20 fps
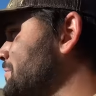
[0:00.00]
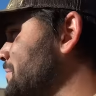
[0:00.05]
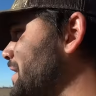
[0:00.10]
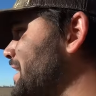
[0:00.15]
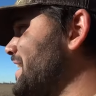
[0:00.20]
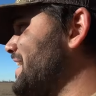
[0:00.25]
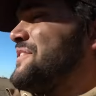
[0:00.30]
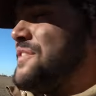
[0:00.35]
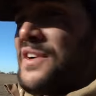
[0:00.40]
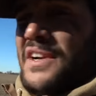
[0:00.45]

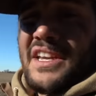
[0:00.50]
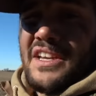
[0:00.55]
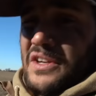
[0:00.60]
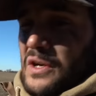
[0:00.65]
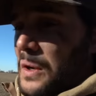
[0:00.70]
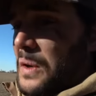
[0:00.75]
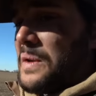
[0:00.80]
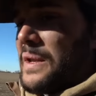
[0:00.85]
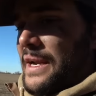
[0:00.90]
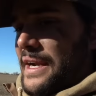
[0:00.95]
But it's freaking
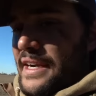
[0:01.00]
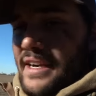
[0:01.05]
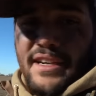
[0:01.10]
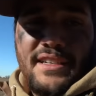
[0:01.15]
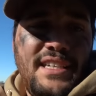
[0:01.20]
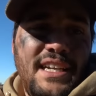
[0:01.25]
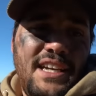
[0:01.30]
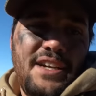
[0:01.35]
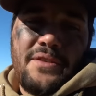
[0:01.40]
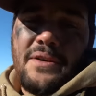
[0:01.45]
cold out here, I'll
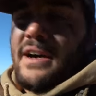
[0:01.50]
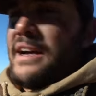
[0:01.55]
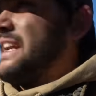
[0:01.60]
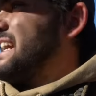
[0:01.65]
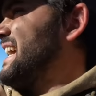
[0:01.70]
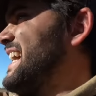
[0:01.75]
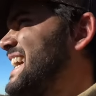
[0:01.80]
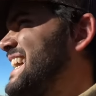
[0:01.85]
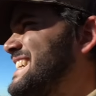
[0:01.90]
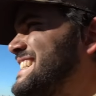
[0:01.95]
tell you what.
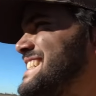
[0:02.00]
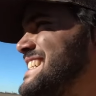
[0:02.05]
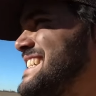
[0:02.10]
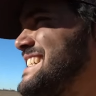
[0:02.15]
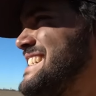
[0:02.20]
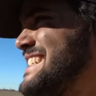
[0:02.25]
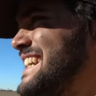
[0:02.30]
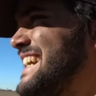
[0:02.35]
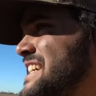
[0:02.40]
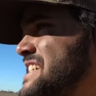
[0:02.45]
This
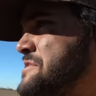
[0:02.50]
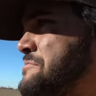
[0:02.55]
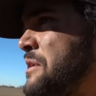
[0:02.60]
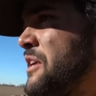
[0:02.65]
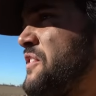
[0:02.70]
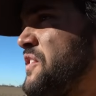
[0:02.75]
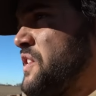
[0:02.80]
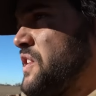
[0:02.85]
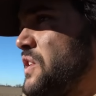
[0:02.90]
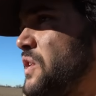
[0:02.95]
is this is by
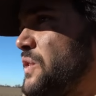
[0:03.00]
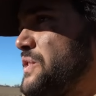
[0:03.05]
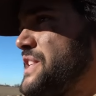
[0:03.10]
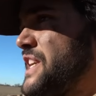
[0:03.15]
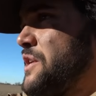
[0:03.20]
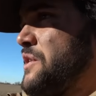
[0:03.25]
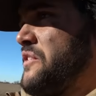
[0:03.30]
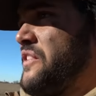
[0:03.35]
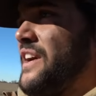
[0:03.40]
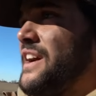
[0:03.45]
far the coldest
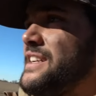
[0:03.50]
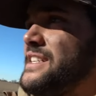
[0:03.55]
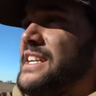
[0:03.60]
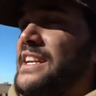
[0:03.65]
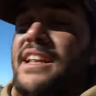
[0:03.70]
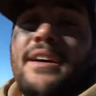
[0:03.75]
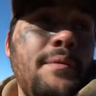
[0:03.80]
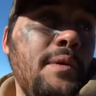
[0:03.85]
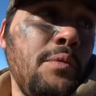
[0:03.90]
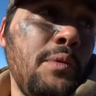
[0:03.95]
day we've hunted.
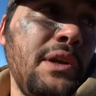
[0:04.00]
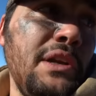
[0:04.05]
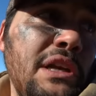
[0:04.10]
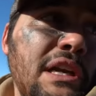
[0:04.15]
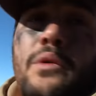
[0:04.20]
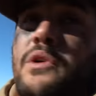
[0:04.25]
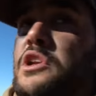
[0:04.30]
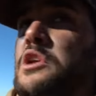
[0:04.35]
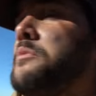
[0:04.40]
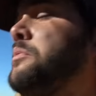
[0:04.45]
I mean, when,
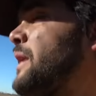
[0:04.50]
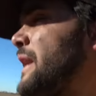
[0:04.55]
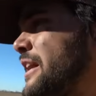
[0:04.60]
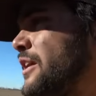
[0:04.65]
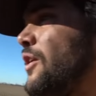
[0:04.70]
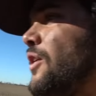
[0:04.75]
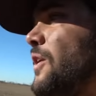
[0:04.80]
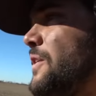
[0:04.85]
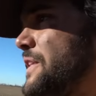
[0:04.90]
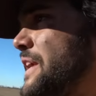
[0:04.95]
when you break a
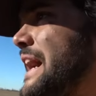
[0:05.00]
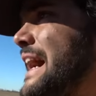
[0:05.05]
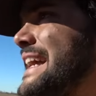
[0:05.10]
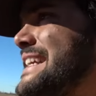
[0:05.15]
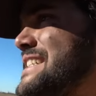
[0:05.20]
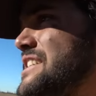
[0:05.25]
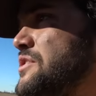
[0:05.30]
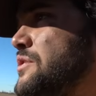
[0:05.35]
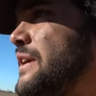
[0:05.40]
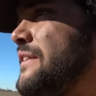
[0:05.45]
hole in the
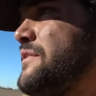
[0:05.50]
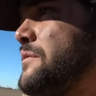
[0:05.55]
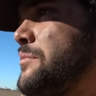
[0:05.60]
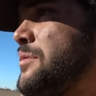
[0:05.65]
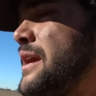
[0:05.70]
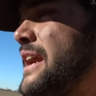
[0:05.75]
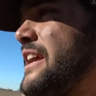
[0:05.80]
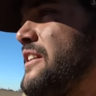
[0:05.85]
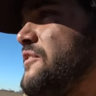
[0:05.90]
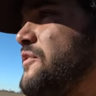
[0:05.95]
ice and you have to
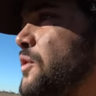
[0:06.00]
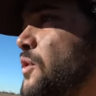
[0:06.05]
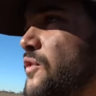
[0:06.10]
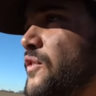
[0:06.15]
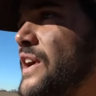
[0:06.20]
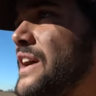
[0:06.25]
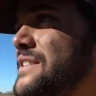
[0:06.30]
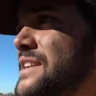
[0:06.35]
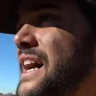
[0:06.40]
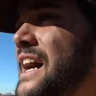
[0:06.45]
break it four or
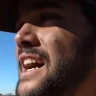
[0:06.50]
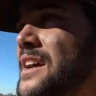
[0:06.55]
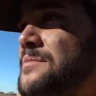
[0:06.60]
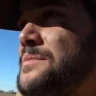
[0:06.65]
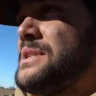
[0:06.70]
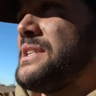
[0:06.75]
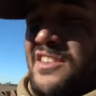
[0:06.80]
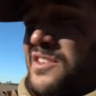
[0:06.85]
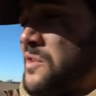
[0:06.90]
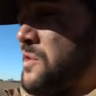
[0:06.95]
five
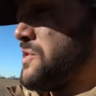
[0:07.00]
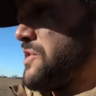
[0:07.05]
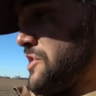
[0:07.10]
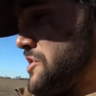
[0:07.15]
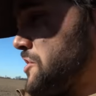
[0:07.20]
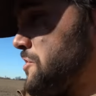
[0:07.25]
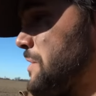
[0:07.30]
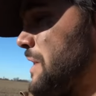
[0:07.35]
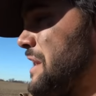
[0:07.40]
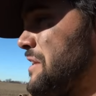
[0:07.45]
times in the course of
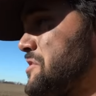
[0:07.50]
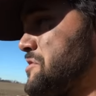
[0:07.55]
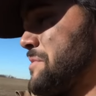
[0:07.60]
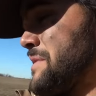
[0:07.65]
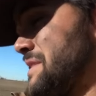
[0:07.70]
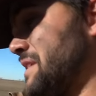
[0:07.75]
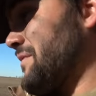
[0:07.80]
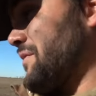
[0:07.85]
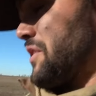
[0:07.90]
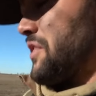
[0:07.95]
two hours,
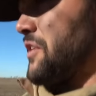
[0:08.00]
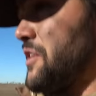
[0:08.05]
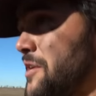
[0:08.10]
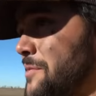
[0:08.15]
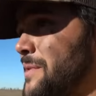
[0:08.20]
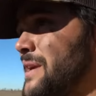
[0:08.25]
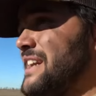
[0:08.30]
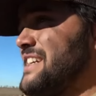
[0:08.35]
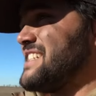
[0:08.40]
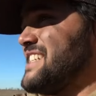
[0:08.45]
basically every thirty
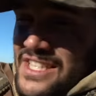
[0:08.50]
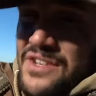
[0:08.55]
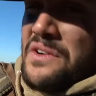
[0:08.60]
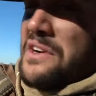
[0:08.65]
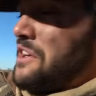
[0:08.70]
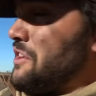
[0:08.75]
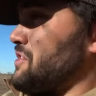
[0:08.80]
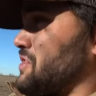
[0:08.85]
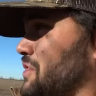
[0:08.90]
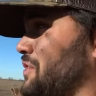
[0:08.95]
minutes, so you
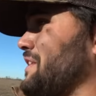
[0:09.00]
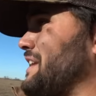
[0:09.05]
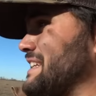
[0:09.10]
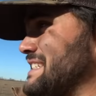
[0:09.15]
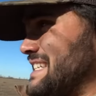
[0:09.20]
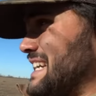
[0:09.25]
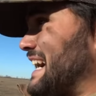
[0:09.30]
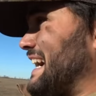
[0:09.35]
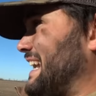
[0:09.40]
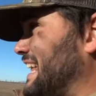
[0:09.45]
know it's cold
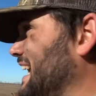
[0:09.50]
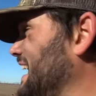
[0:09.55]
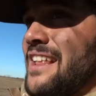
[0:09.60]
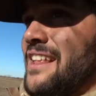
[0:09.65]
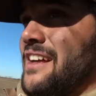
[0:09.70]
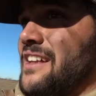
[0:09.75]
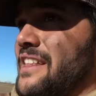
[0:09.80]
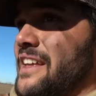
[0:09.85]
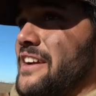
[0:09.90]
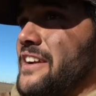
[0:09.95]
outside.
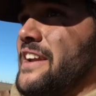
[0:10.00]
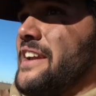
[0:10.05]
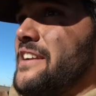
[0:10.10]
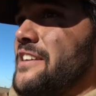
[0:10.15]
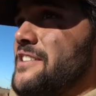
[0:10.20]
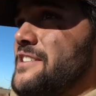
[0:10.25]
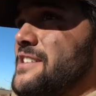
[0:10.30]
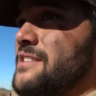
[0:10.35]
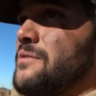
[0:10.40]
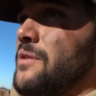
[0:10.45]
Luckily our
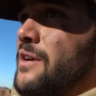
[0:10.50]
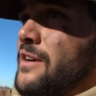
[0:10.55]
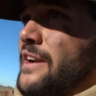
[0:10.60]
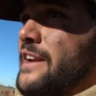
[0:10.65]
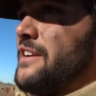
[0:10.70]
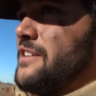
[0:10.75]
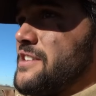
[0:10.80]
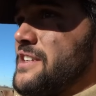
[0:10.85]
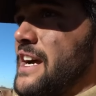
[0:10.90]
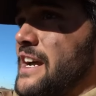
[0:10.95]
heaters, well our
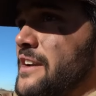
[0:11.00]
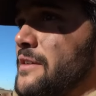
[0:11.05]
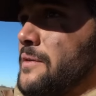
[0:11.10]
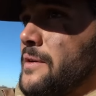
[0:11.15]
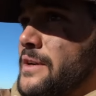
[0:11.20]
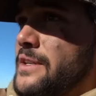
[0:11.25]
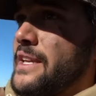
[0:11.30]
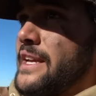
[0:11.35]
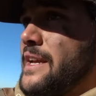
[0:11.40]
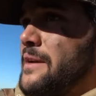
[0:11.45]
heaters kind of
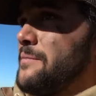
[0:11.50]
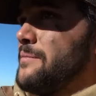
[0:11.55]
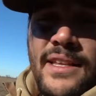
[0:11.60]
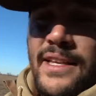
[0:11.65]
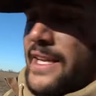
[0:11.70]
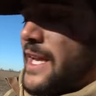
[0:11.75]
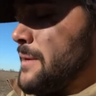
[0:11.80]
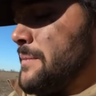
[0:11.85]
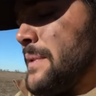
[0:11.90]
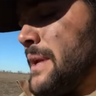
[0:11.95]
worked. They kept, they
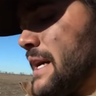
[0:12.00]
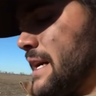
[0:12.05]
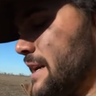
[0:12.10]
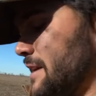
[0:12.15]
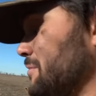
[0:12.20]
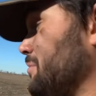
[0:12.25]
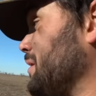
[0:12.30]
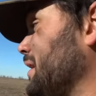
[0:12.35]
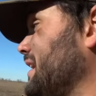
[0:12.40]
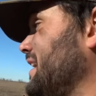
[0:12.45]
kept
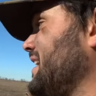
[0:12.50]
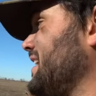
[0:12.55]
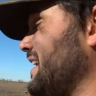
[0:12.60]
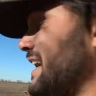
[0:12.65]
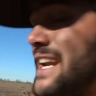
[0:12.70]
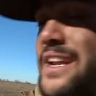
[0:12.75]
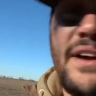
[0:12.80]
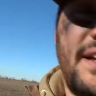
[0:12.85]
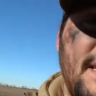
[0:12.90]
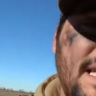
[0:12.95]
dying. But
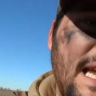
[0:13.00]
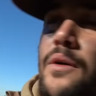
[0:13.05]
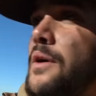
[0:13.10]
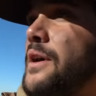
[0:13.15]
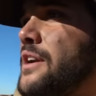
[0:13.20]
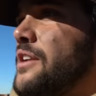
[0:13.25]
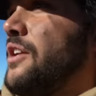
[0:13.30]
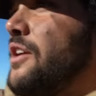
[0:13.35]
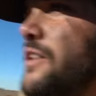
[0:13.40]
anyways, we're gonna